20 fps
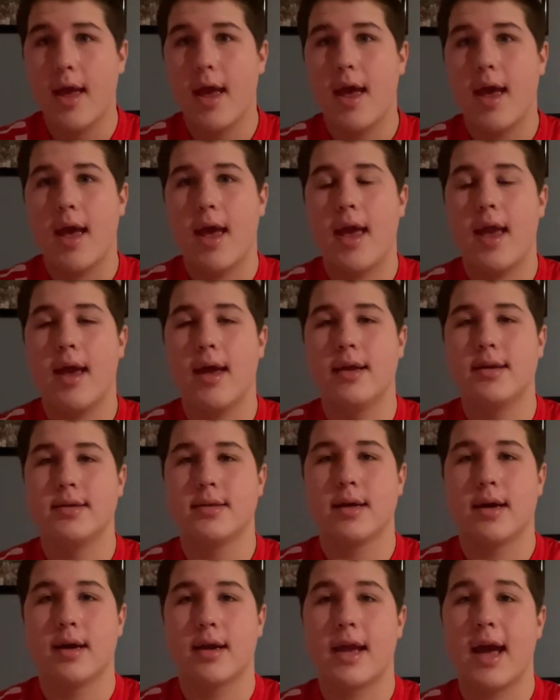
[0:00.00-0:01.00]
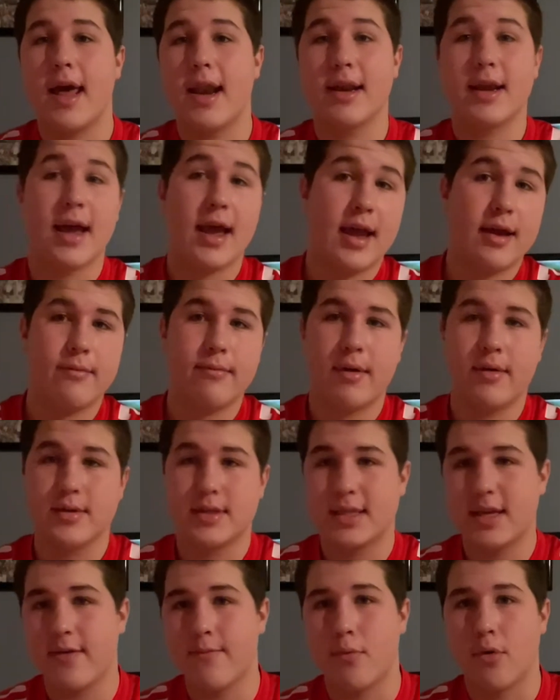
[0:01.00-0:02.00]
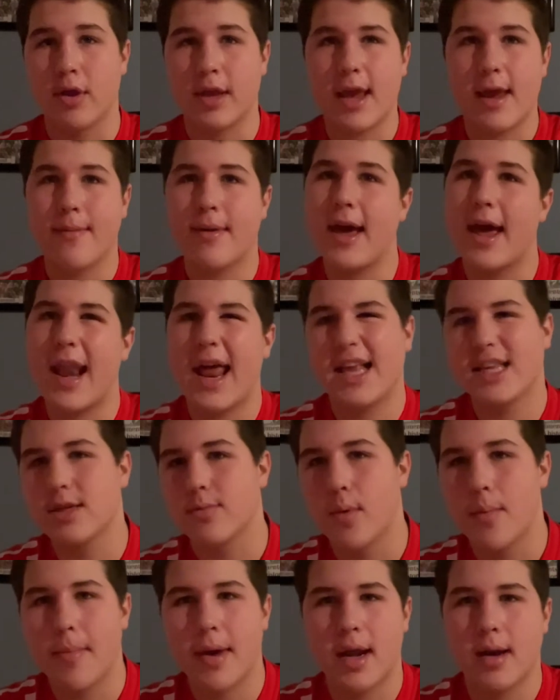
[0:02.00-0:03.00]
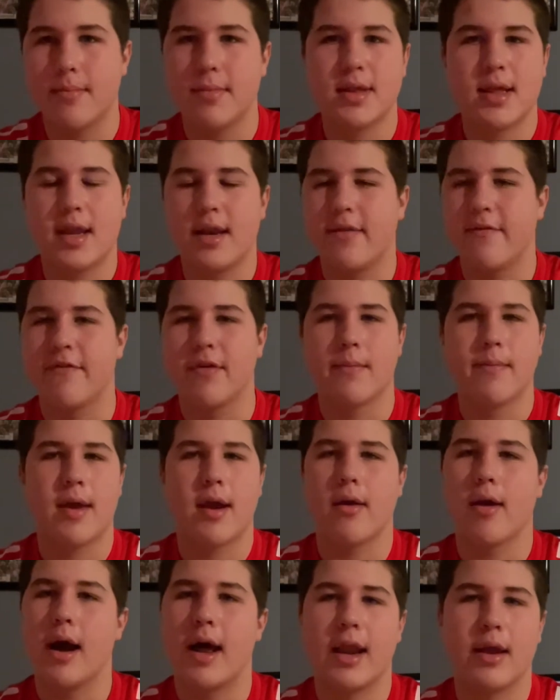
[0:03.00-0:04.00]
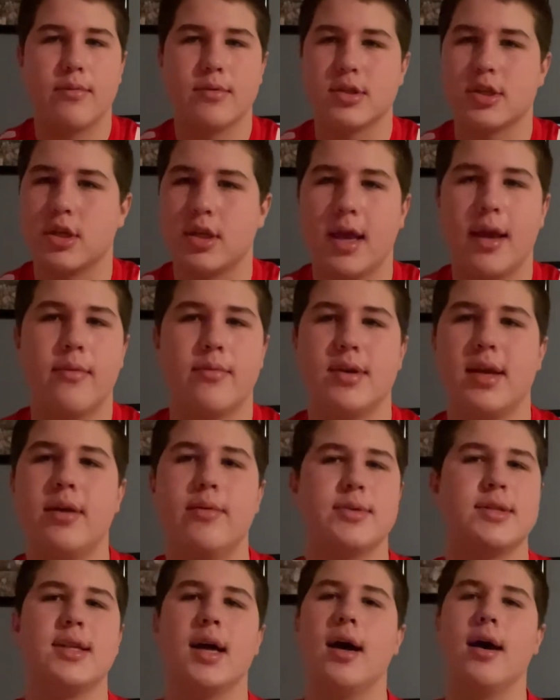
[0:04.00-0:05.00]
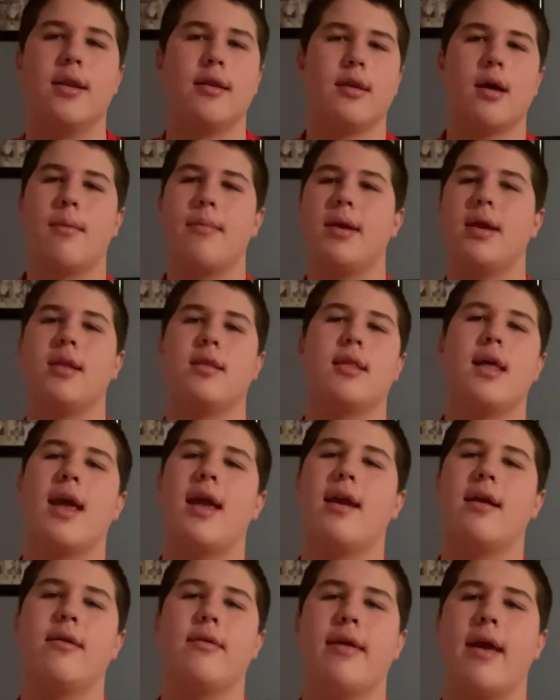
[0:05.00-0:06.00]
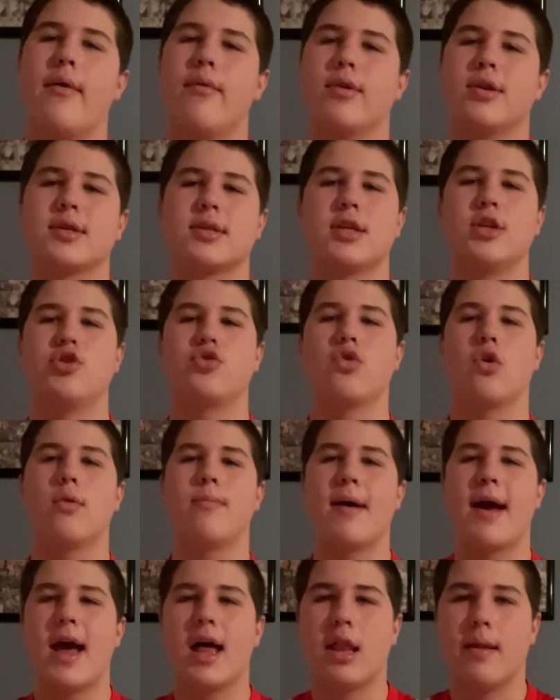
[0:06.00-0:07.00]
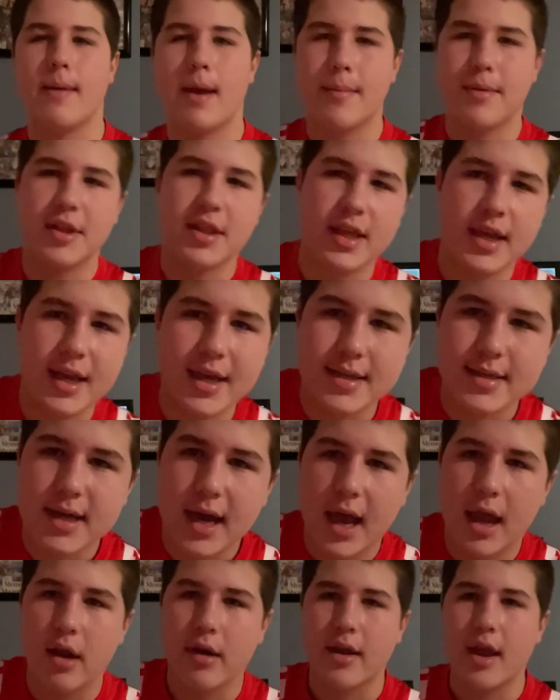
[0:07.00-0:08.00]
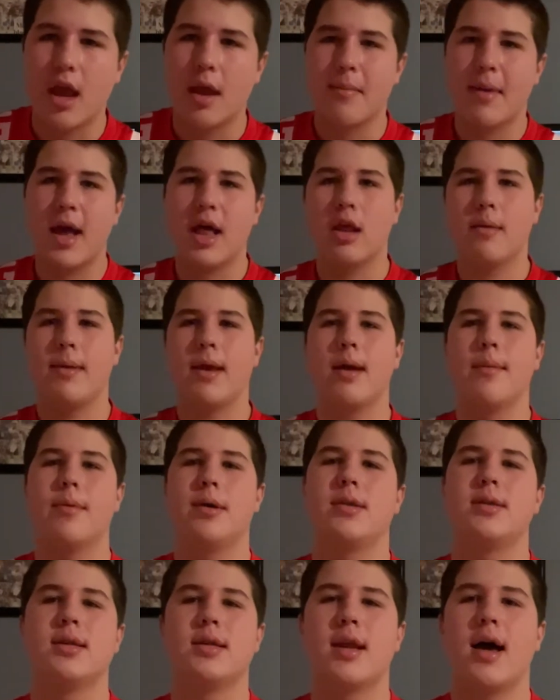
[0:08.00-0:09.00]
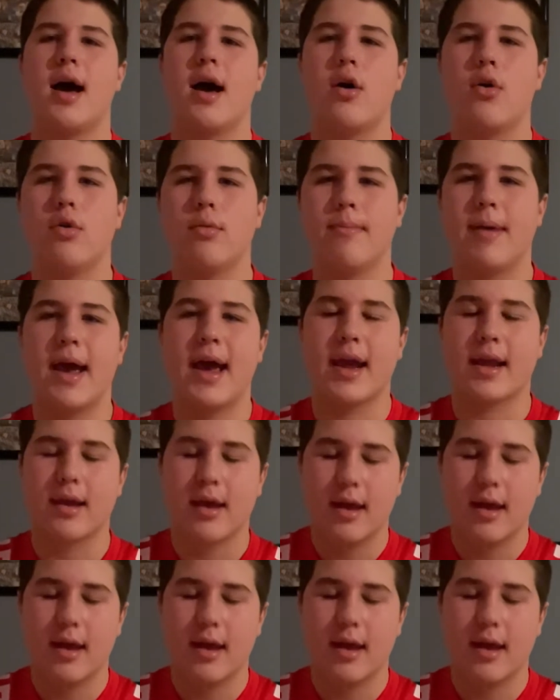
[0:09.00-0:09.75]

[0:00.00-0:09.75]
and it was a 7-point game, kind of had some momentum, but then from there on it was done. They were just controlled by Alabama the entire game. Alabama did not hold back.